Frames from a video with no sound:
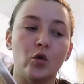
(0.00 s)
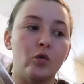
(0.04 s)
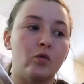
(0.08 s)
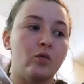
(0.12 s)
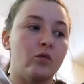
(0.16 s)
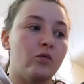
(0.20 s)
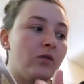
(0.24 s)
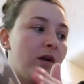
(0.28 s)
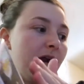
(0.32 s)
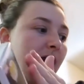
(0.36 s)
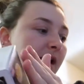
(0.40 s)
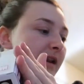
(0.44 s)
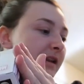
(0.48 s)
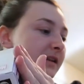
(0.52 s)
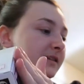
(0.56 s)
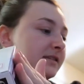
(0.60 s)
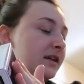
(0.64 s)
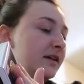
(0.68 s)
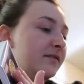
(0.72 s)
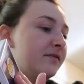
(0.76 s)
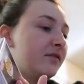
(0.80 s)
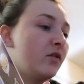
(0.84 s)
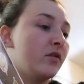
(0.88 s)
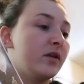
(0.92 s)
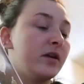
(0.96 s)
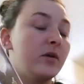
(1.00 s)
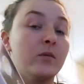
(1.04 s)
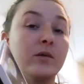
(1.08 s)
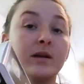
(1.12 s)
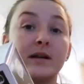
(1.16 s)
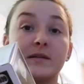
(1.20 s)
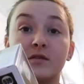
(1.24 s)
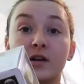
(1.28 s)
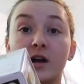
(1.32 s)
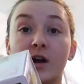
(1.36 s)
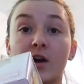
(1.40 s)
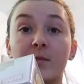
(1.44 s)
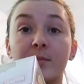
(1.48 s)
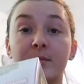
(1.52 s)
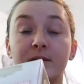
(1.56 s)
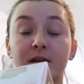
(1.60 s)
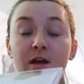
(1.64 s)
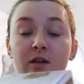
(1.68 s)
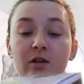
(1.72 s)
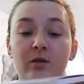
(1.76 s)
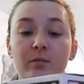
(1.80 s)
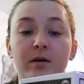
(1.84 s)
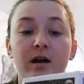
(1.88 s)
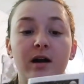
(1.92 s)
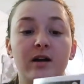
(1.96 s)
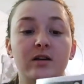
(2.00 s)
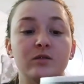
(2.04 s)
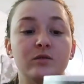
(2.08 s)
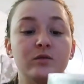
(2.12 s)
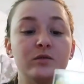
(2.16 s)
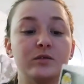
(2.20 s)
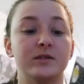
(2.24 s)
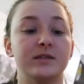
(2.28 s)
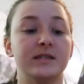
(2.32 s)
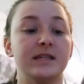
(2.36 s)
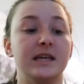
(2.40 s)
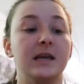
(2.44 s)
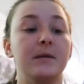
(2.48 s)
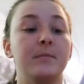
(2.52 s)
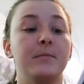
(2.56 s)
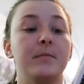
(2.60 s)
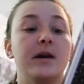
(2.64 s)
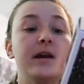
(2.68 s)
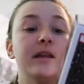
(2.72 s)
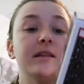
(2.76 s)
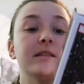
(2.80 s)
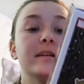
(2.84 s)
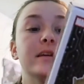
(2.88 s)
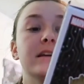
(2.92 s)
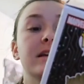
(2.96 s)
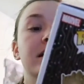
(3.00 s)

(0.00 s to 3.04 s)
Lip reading: grainy stuff on it. Whenever I open the other box, we'll see. But